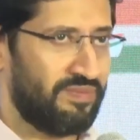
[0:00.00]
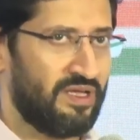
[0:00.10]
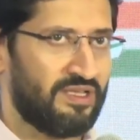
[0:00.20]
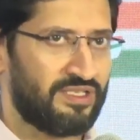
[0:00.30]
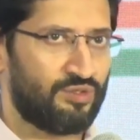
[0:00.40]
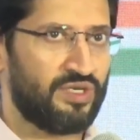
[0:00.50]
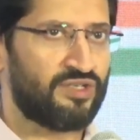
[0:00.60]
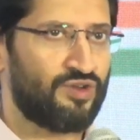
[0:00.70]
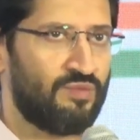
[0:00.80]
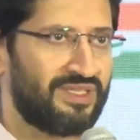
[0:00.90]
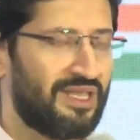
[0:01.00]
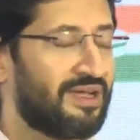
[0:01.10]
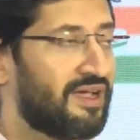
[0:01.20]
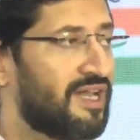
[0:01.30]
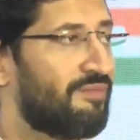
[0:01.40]
uh, students from
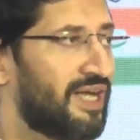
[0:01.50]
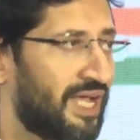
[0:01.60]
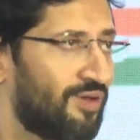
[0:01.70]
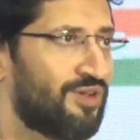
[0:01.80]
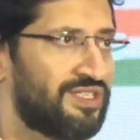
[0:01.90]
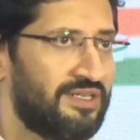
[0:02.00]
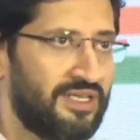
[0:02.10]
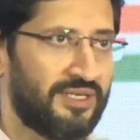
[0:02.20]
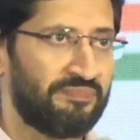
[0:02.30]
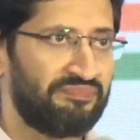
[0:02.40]
Telangana, but across India.